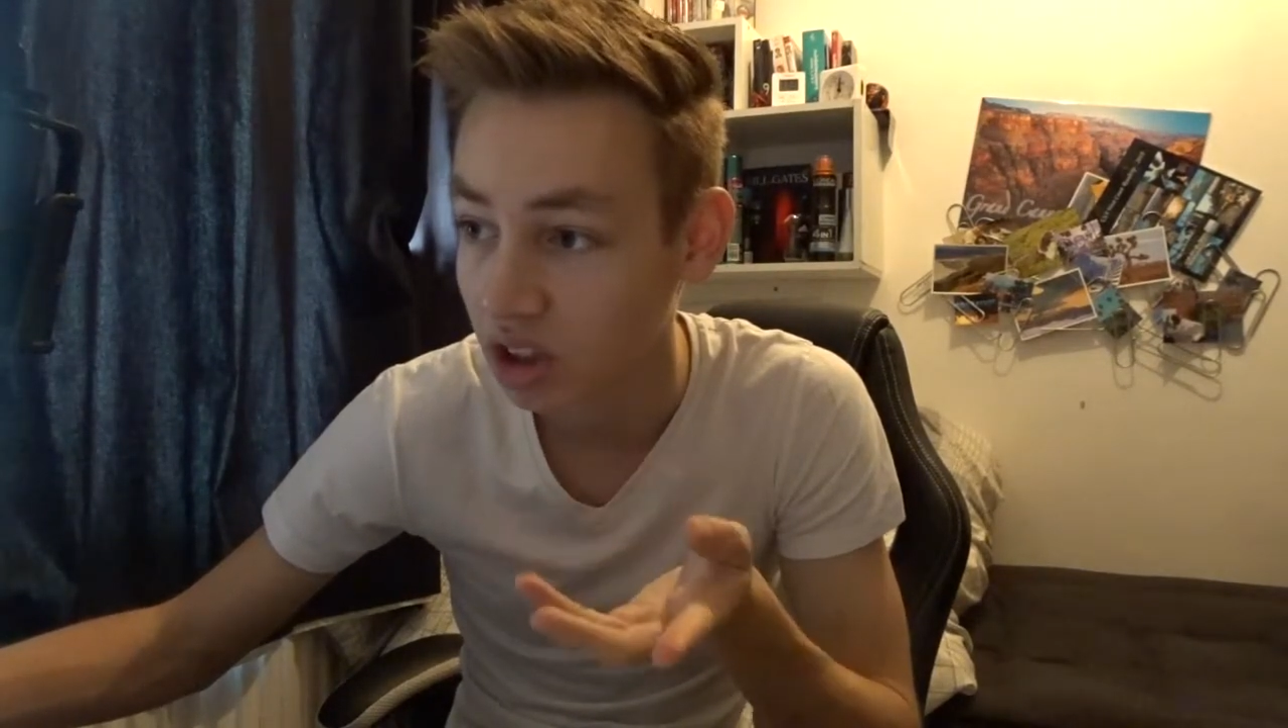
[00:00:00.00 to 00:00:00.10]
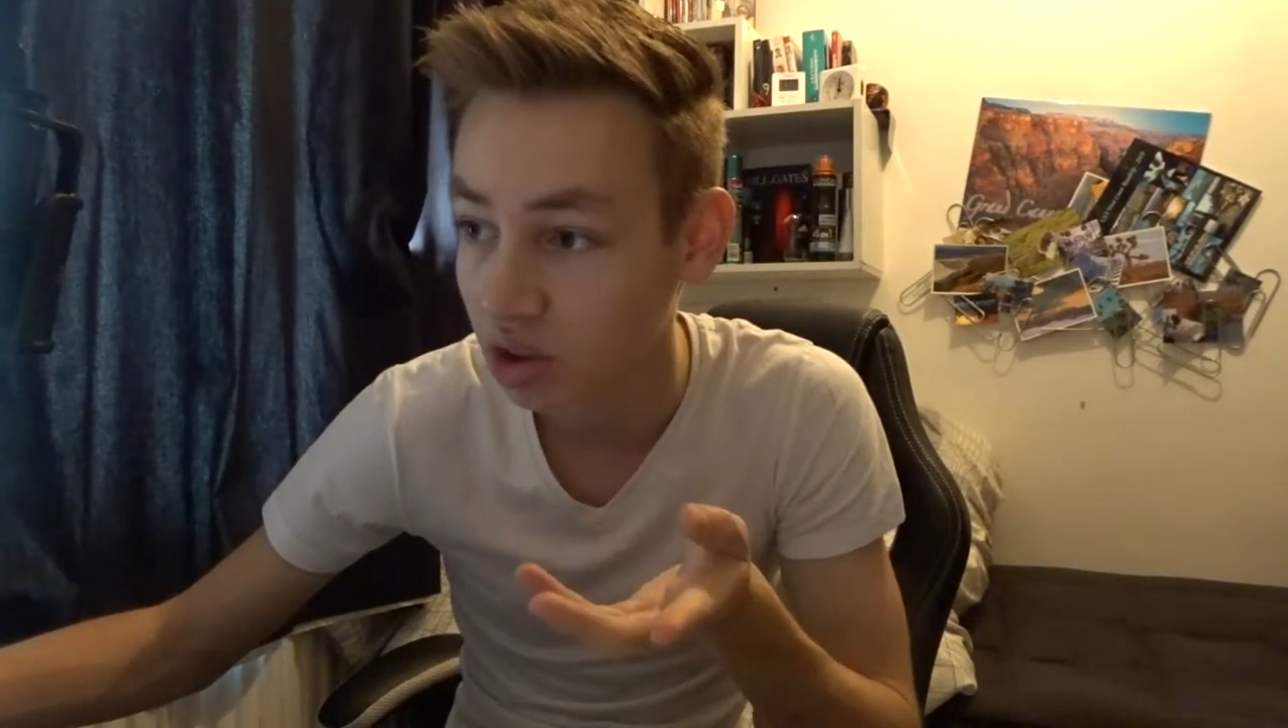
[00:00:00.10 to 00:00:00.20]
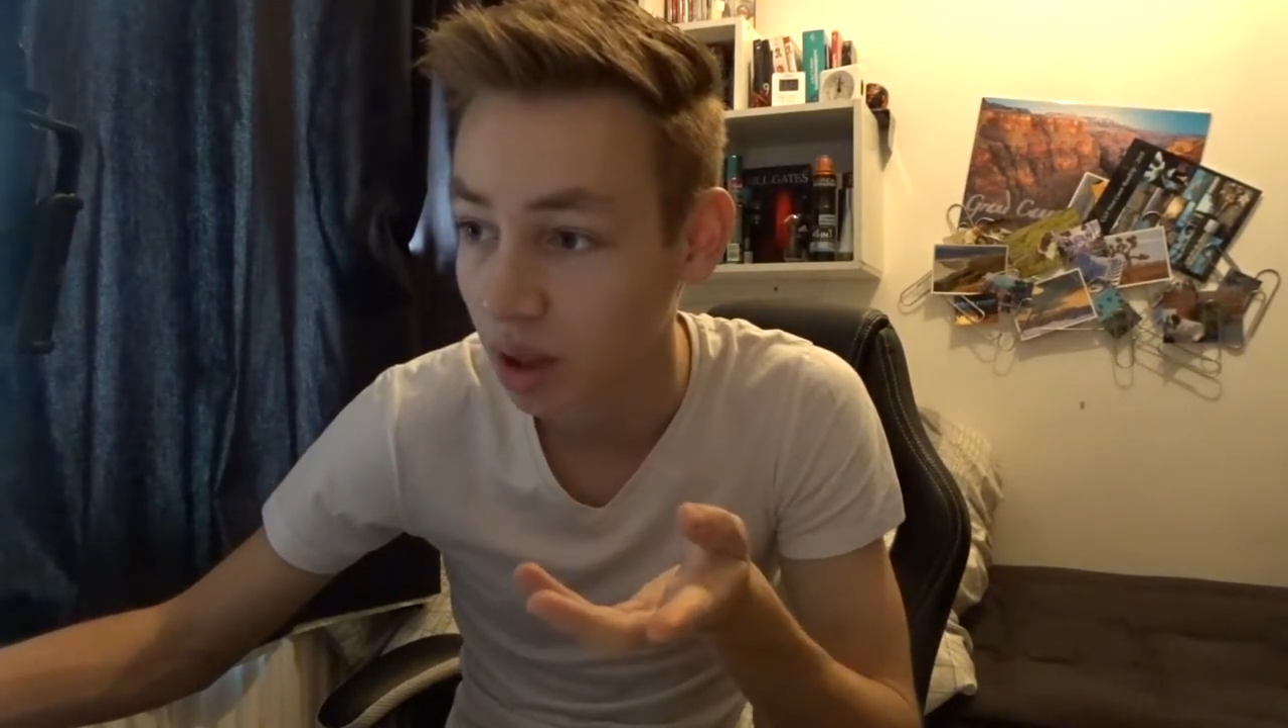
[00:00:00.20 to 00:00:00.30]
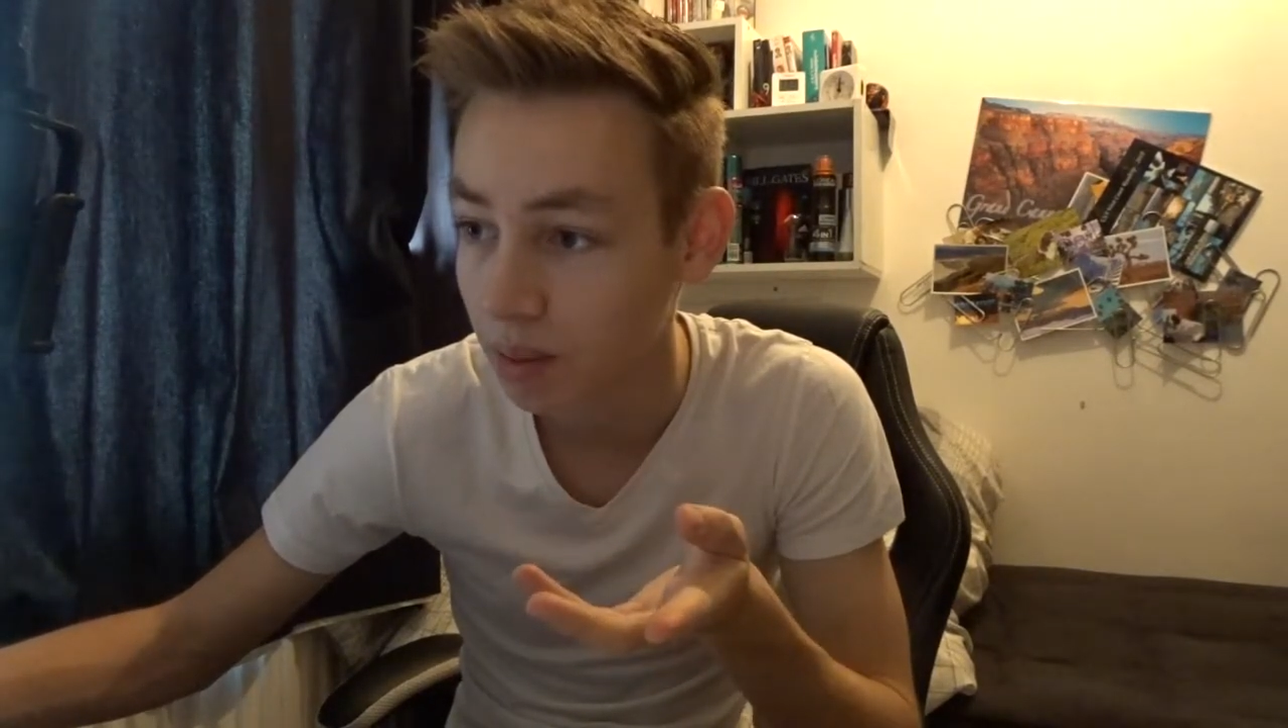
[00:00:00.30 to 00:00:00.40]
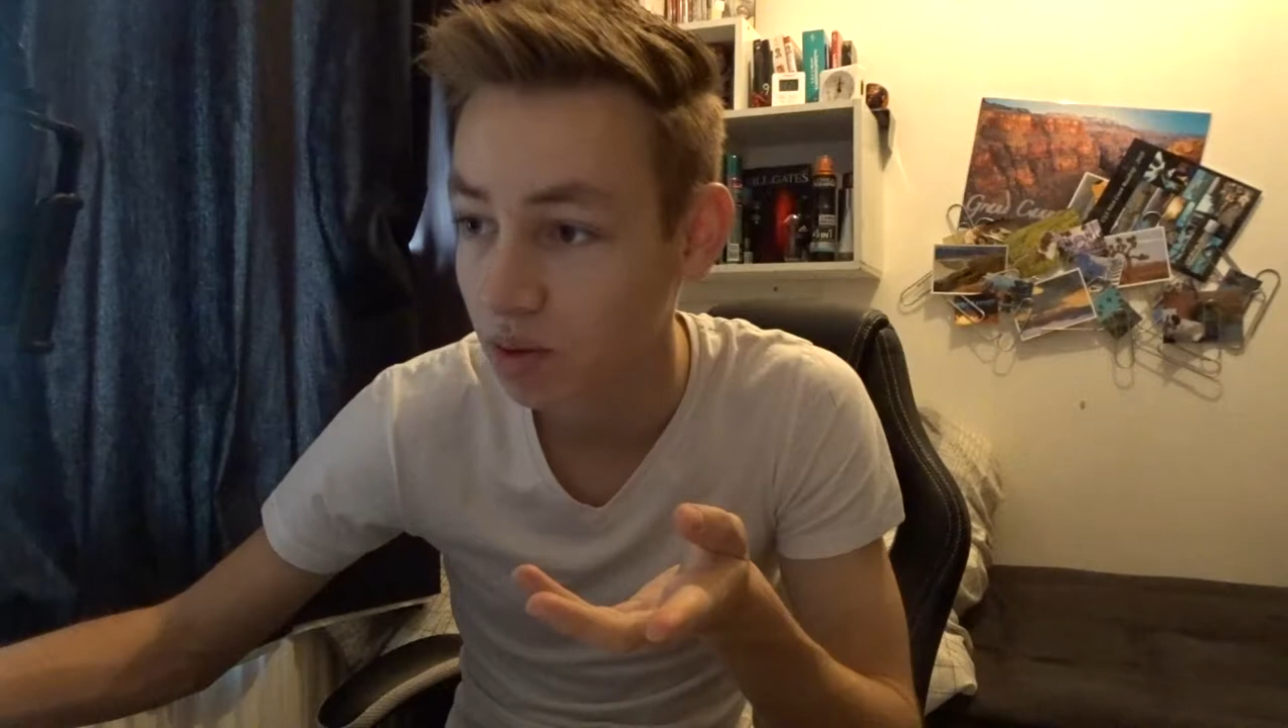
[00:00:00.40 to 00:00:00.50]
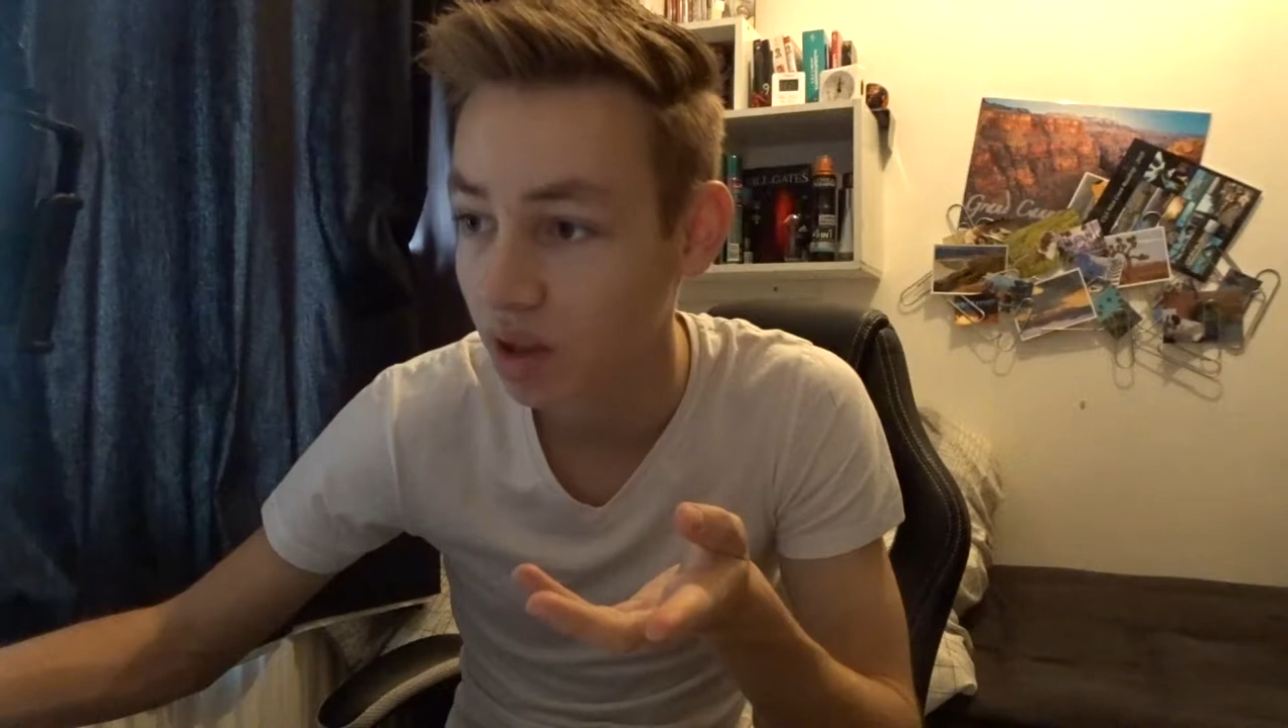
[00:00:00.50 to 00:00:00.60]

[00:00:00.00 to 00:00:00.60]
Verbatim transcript: script